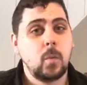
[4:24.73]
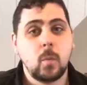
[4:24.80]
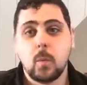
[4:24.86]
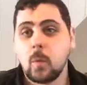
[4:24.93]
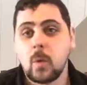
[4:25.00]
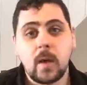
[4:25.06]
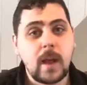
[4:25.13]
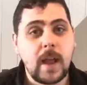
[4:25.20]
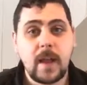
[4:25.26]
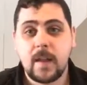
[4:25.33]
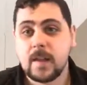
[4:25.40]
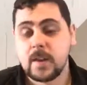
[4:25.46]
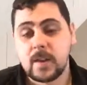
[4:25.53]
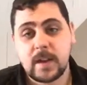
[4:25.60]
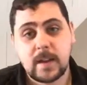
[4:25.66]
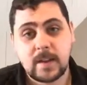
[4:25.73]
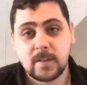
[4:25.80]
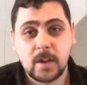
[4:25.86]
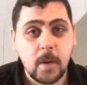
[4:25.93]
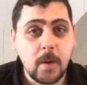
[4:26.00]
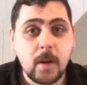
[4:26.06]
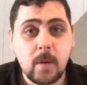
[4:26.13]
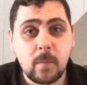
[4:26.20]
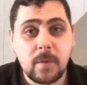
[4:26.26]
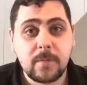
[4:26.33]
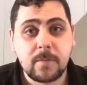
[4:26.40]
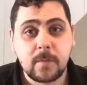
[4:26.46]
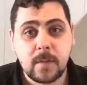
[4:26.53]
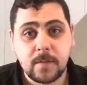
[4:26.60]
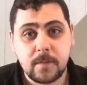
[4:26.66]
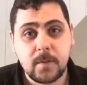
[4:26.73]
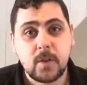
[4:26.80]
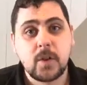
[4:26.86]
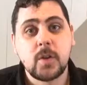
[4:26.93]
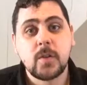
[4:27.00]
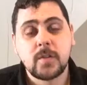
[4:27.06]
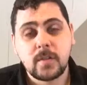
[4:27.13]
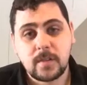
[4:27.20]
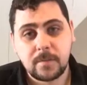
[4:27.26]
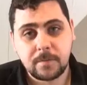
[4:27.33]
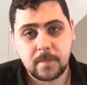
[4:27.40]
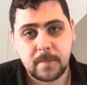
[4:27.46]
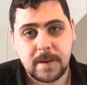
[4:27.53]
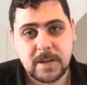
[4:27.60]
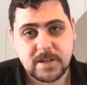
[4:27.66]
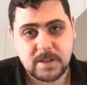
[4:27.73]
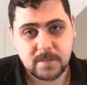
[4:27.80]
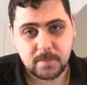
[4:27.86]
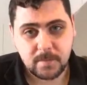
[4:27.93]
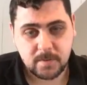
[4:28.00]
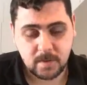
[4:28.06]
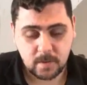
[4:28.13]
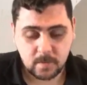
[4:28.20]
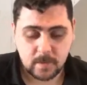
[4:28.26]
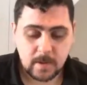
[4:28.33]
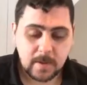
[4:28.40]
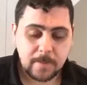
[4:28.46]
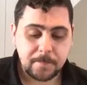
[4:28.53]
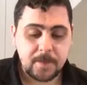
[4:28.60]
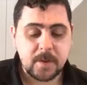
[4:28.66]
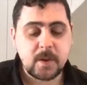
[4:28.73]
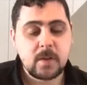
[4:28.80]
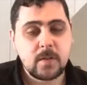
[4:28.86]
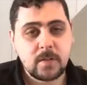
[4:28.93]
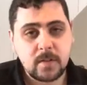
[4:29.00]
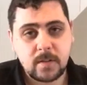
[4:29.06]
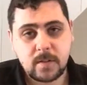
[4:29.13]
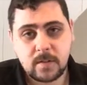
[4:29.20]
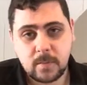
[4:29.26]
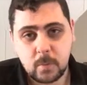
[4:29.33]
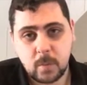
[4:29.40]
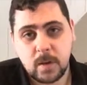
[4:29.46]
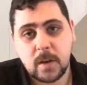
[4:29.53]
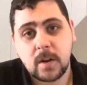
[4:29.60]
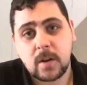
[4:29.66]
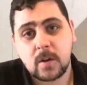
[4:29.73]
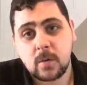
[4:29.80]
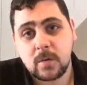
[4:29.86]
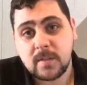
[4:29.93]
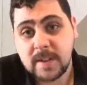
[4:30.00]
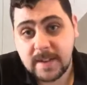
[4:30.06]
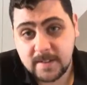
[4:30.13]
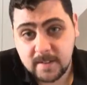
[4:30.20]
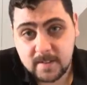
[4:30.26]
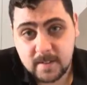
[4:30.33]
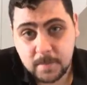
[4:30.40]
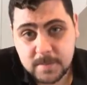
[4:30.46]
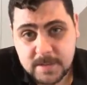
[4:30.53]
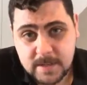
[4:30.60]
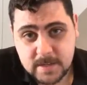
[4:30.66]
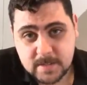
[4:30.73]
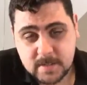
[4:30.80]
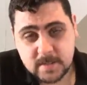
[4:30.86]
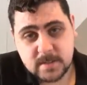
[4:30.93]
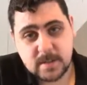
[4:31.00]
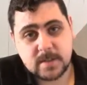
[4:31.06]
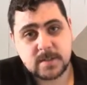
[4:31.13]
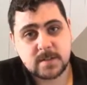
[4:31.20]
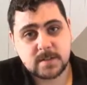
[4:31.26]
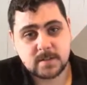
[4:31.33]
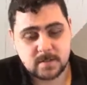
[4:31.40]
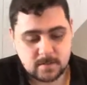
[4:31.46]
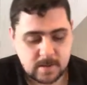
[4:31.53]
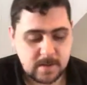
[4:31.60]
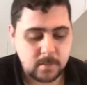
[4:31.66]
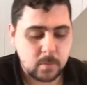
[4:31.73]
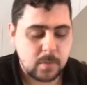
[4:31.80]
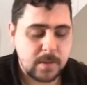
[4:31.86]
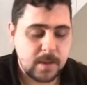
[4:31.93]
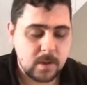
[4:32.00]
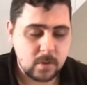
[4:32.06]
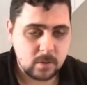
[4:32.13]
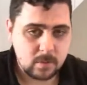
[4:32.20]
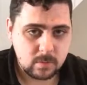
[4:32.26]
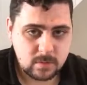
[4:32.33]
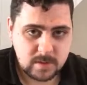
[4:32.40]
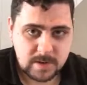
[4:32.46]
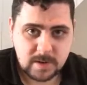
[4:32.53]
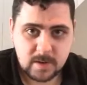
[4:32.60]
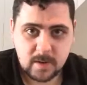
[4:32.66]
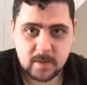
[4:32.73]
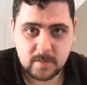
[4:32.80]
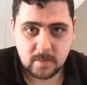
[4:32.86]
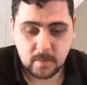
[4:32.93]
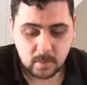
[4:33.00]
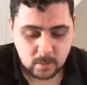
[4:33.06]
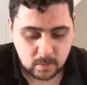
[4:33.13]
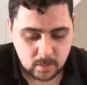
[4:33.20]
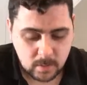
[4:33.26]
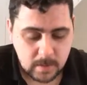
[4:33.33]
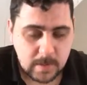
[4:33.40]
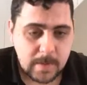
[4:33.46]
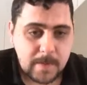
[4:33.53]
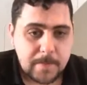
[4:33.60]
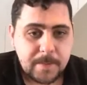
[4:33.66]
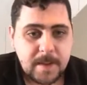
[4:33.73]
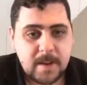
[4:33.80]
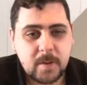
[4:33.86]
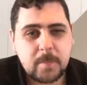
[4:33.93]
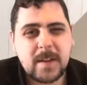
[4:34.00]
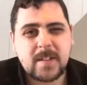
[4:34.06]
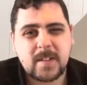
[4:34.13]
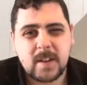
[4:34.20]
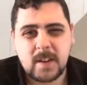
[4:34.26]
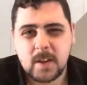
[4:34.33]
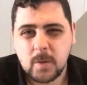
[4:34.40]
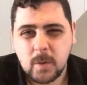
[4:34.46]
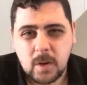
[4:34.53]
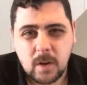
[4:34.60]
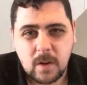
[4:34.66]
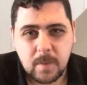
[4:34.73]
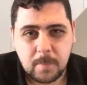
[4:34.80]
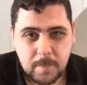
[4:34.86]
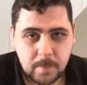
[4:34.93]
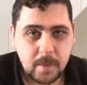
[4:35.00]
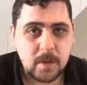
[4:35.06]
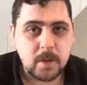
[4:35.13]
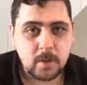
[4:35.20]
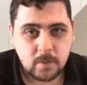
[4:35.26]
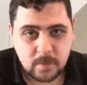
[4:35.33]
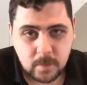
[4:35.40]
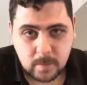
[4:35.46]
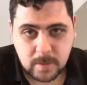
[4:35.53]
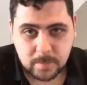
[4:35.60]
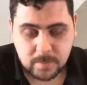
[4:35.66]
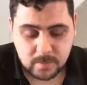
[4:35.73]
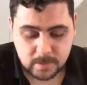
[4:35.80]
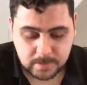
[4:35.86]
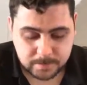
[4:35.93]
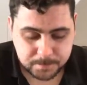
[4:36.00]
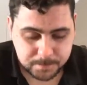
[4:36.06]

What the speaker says: what is going on with users' information. So the users we're going to call data subjects, because that's what they're called in the eyes of the law, and it's basically you and I, people that use the website.